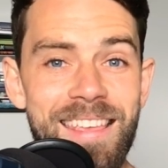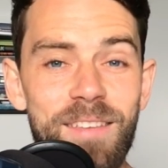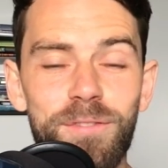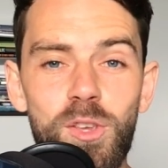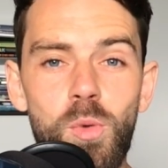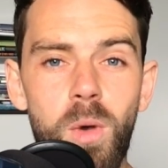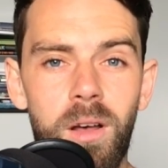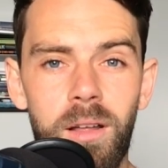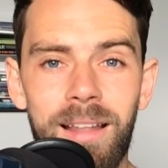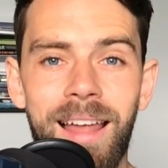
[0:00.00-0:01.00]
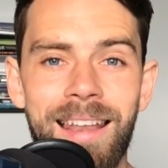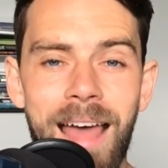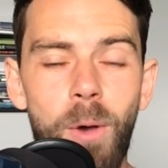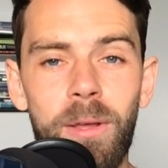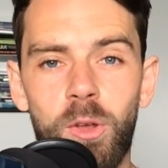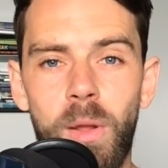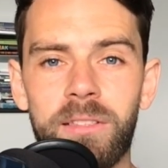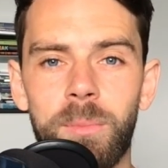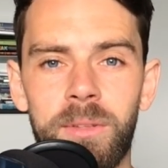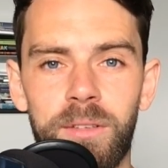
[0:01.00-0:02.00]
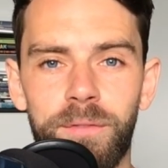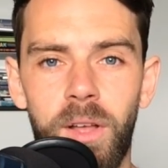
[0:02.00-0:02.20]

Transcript: If you are allowing your intermittent